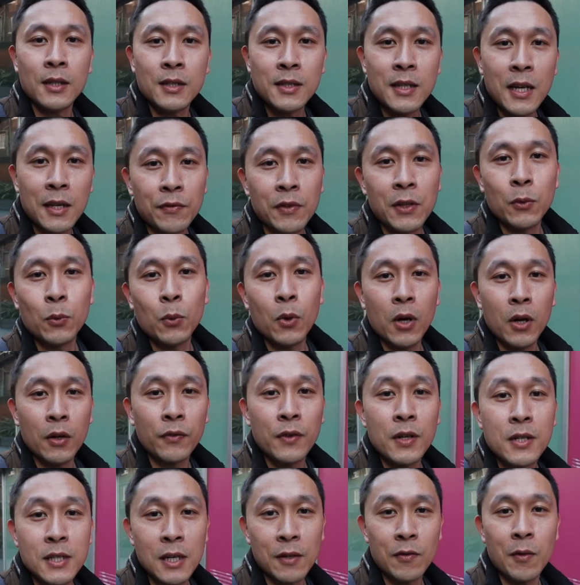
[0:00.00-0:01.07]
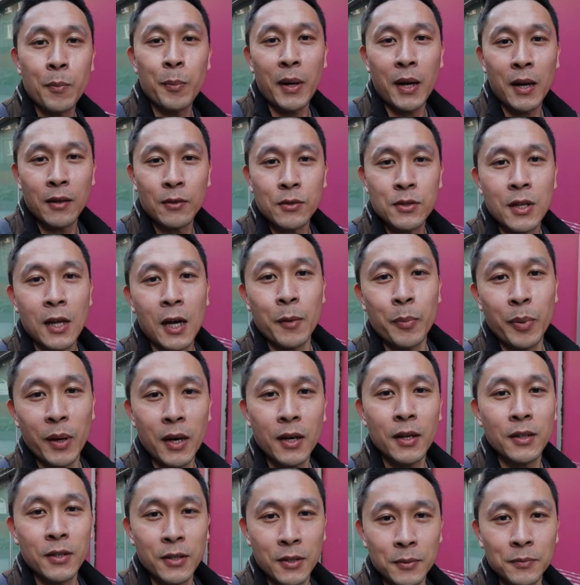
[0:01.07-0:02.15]
it's definitely worth the £7 that I
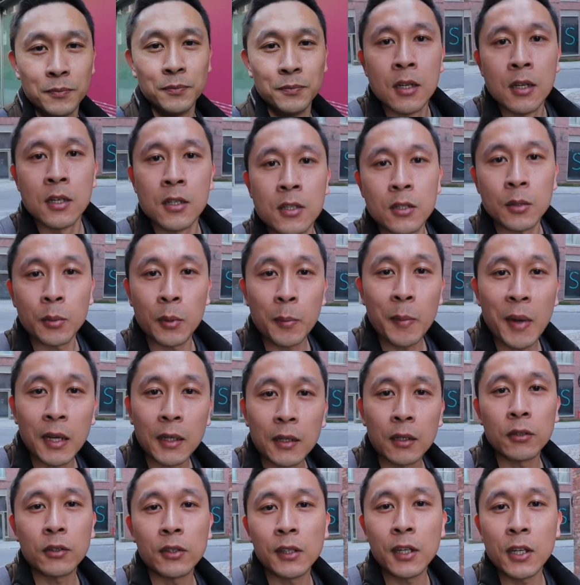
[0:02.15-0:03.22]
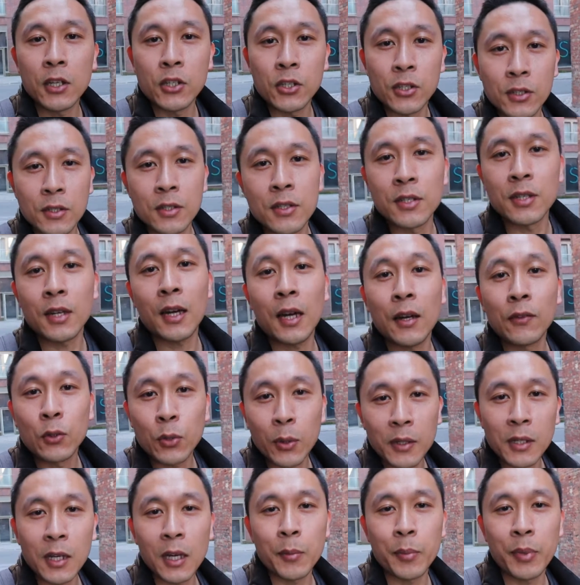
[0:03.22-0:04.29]
paid. So by my calculations, I have
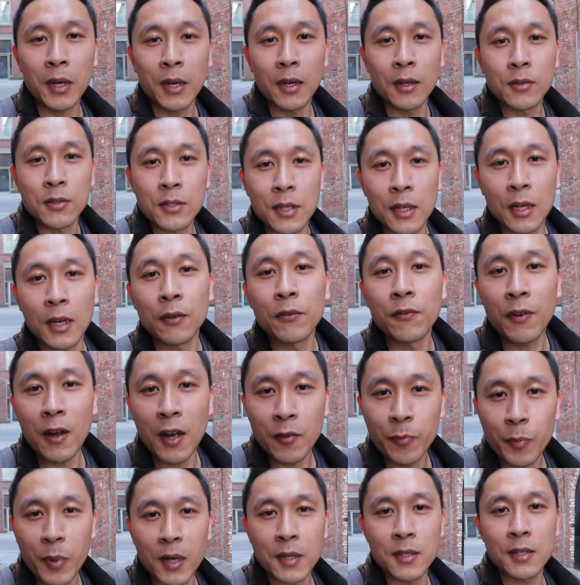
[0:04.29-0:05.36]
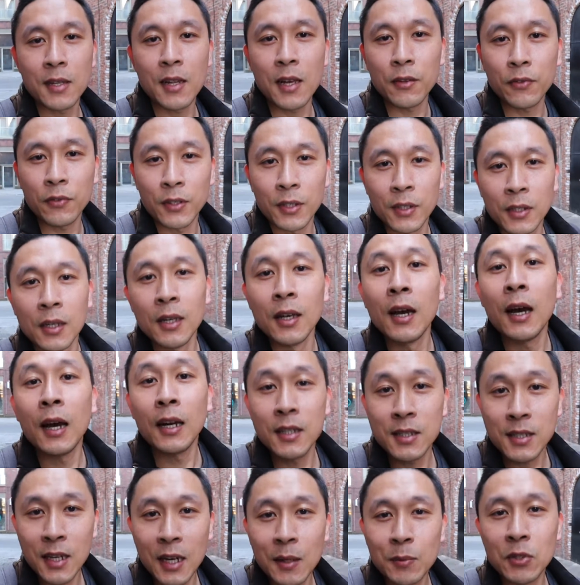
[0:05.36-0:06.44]
£28 and 5 pence left, and
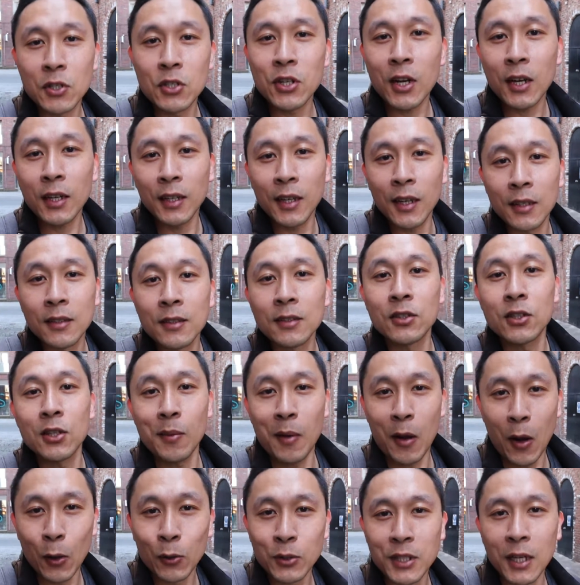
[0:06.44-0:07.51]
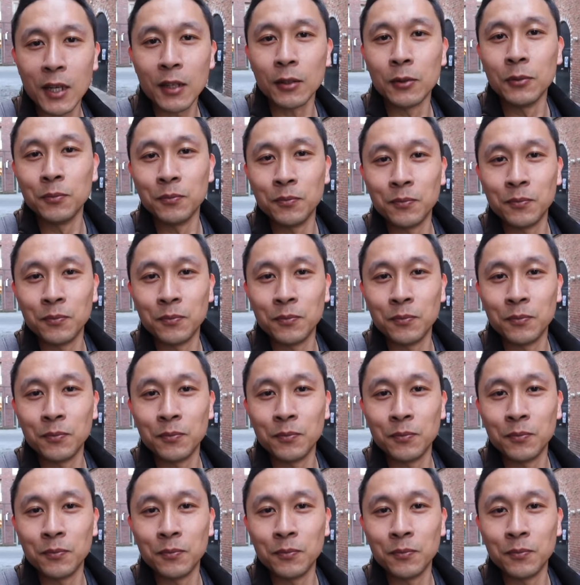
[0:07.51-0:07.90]
it's time to check in to my hotel.